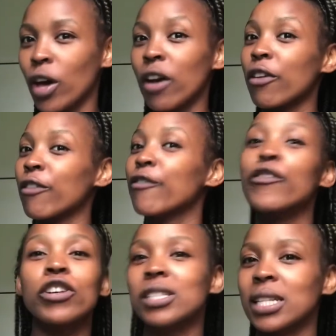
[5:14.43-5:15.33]
Your
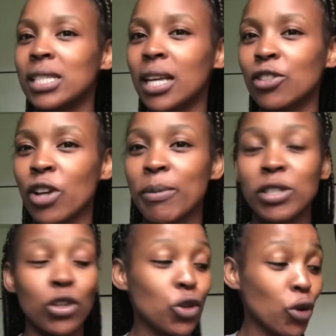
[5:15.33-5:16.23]
first and second
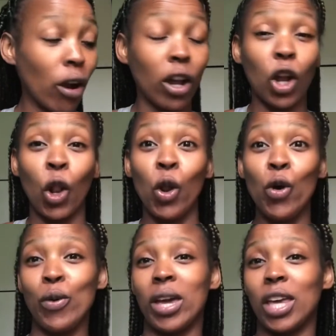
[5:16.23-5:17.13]
trimester, you are glowing.